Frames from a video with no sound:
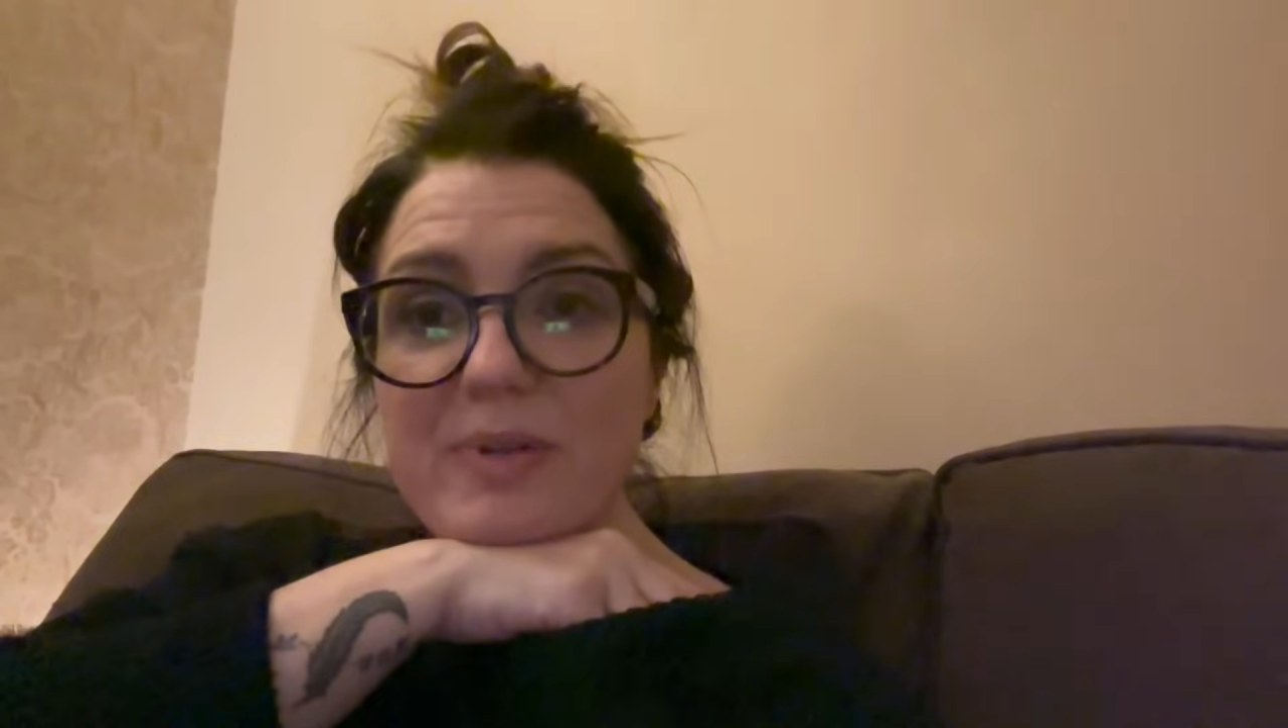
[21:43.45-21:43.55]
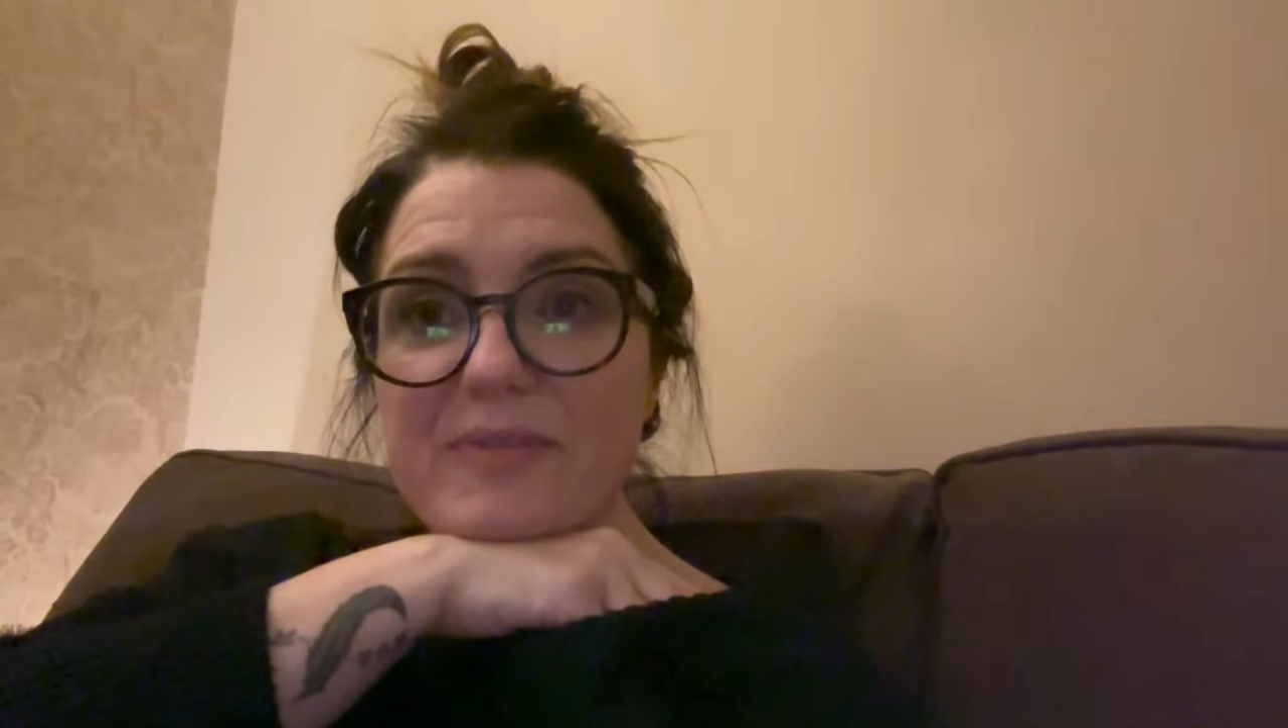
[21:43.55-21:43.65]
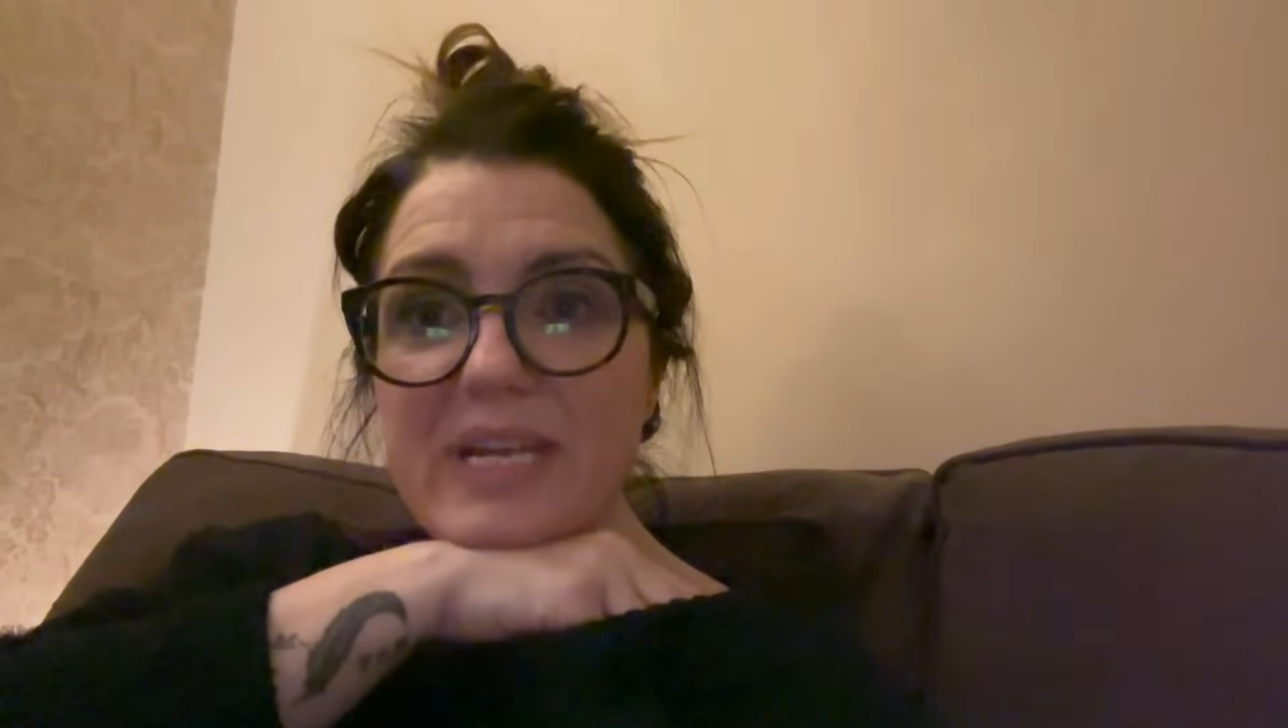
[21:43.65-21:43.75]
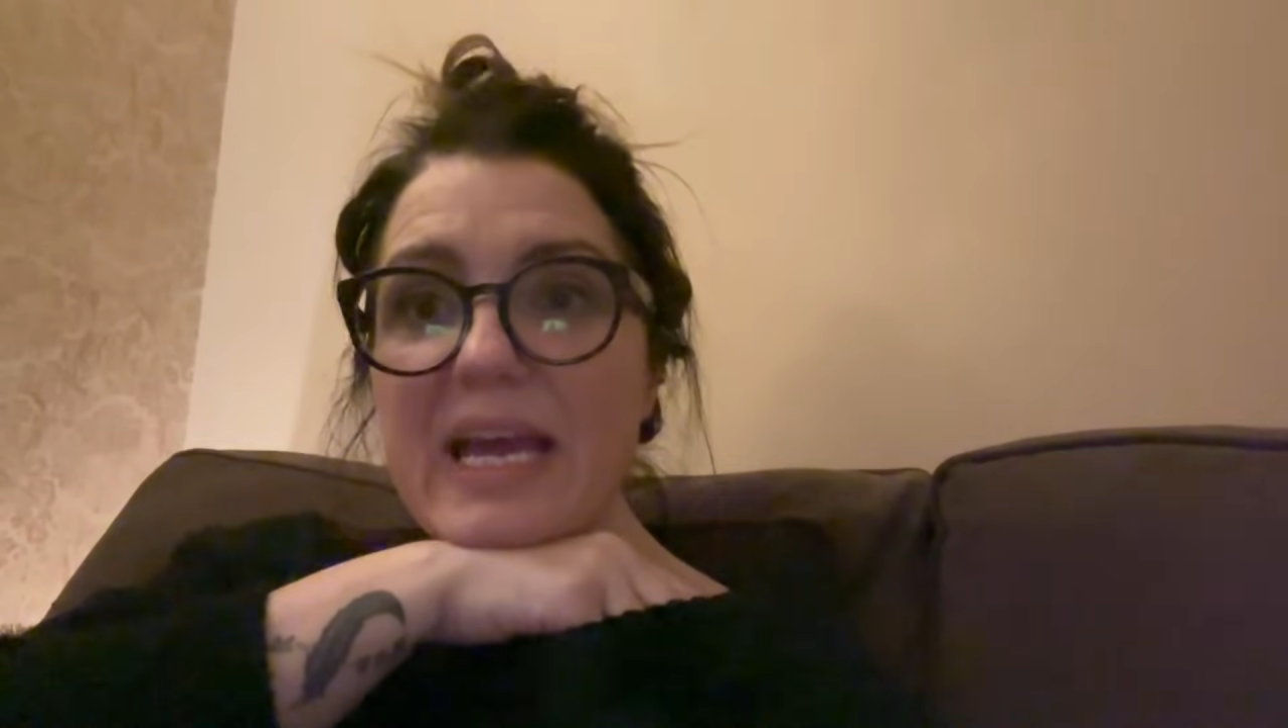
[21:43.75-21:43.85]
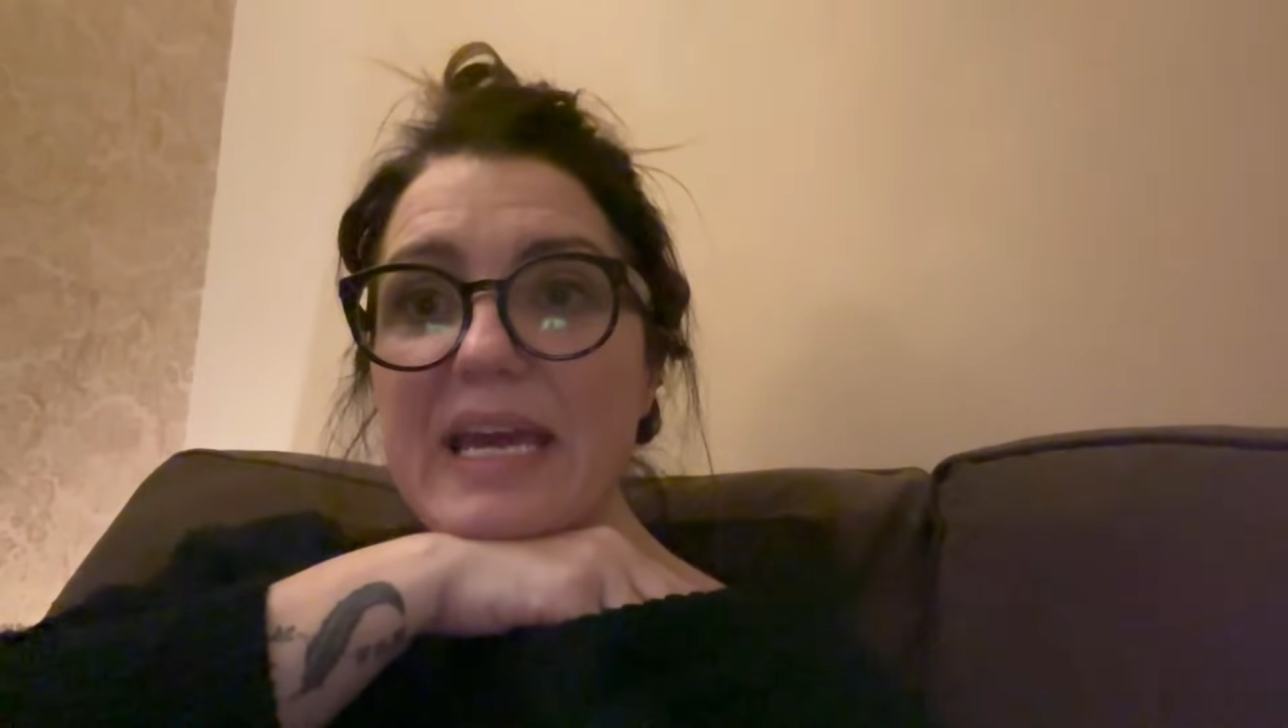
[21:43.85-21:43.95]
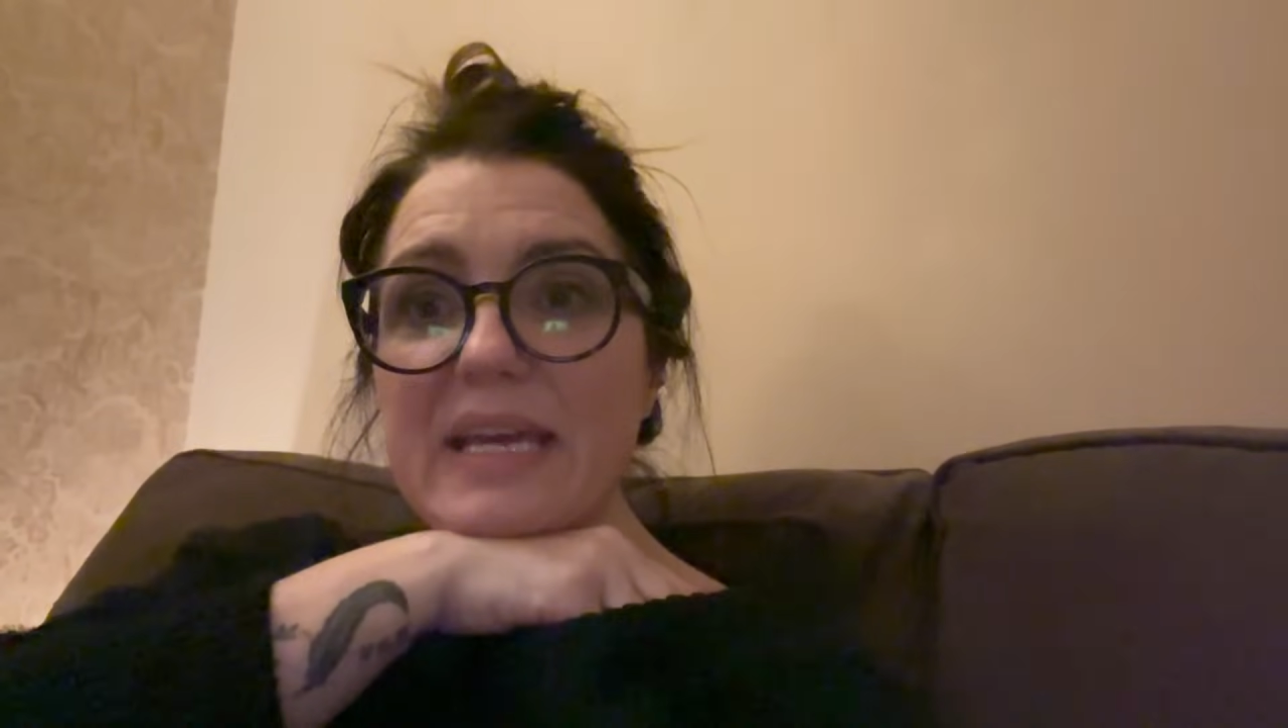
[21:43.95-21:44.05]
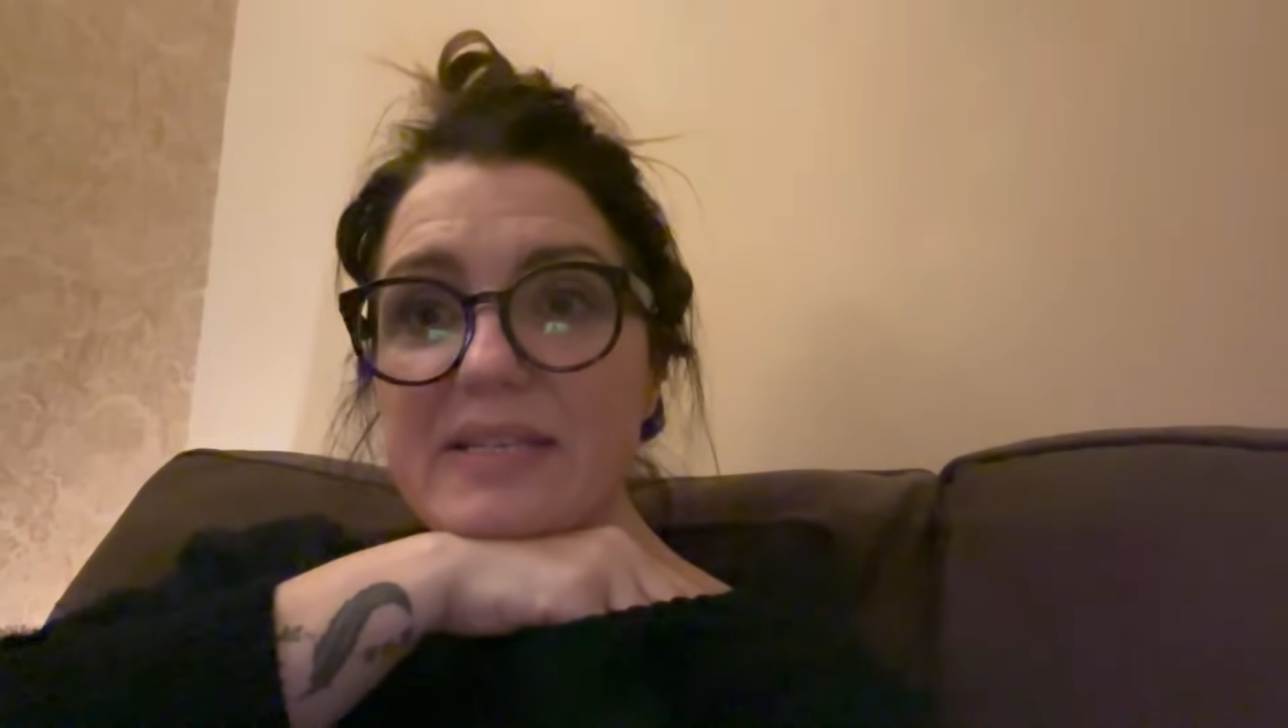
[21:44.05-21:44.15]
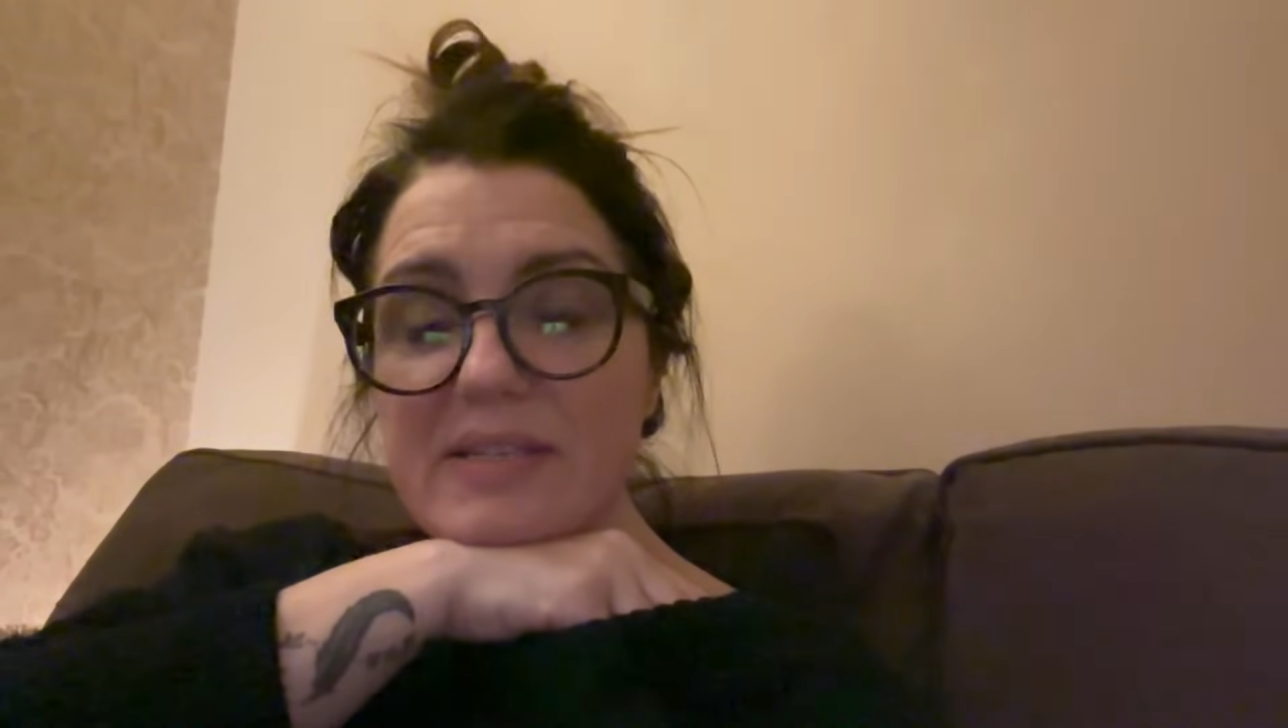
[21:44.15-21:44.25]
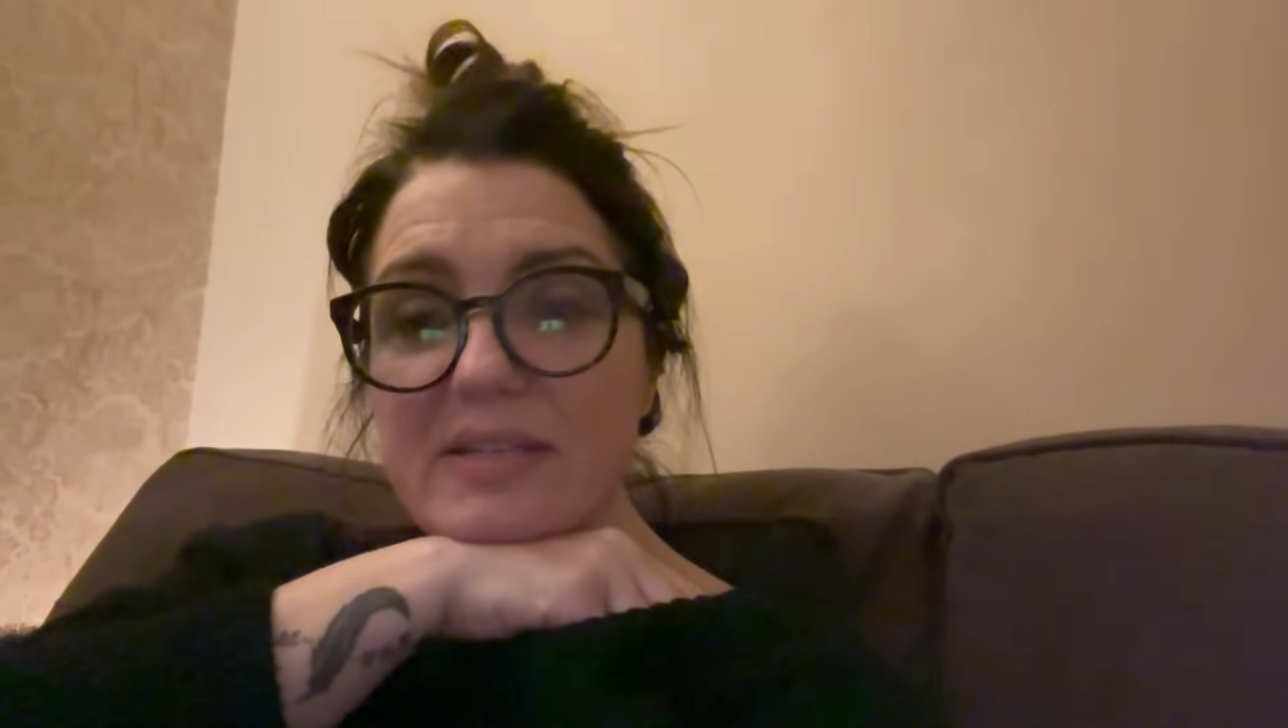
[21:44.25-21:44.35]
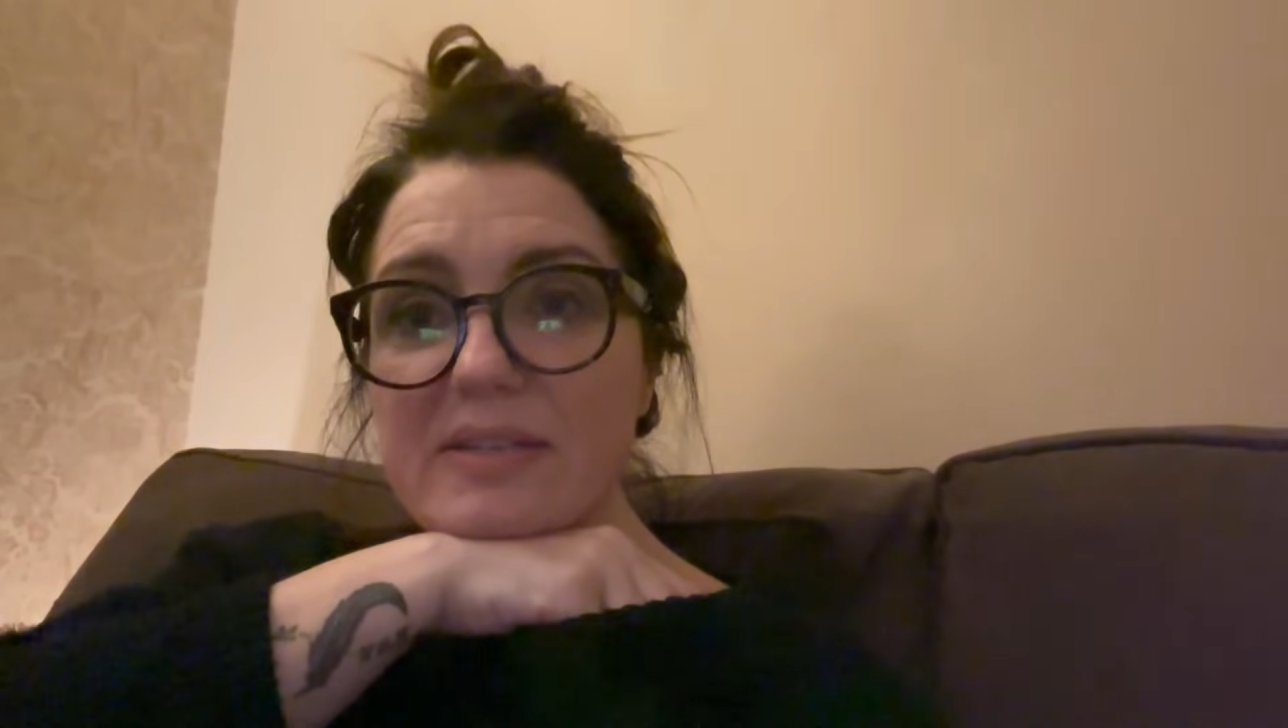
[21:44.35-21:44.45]
of
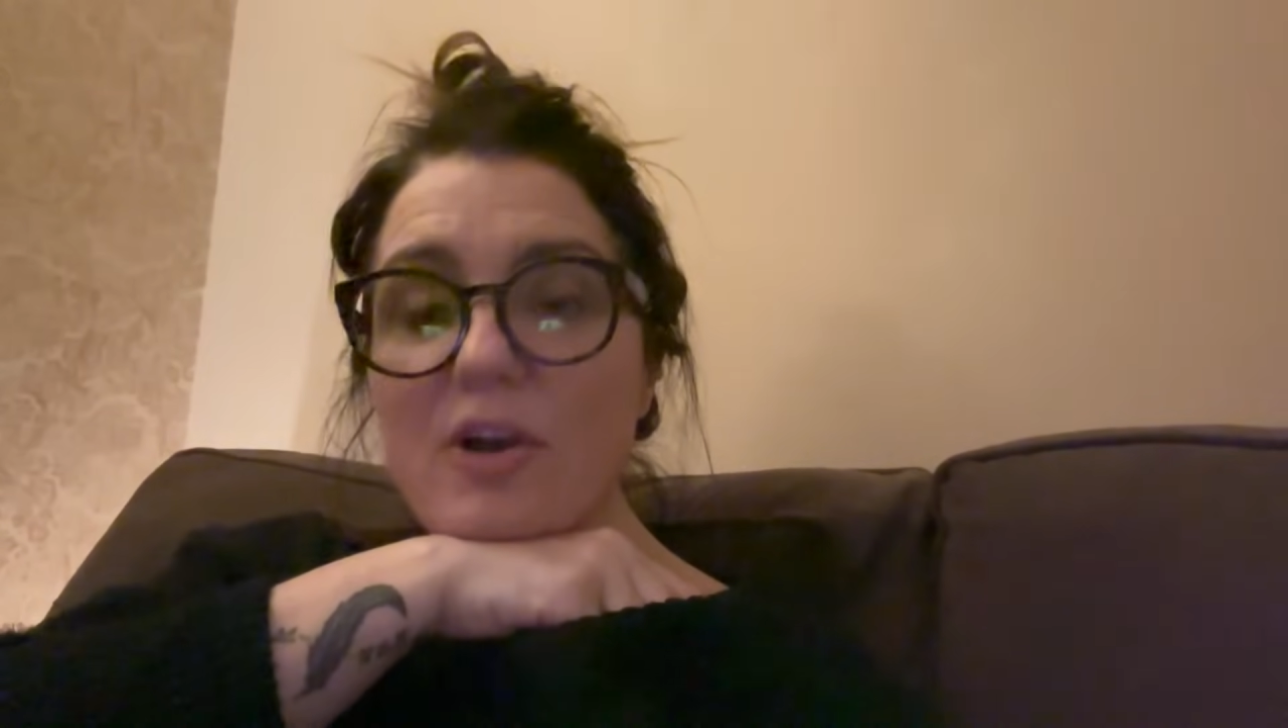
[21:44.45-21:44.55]
days and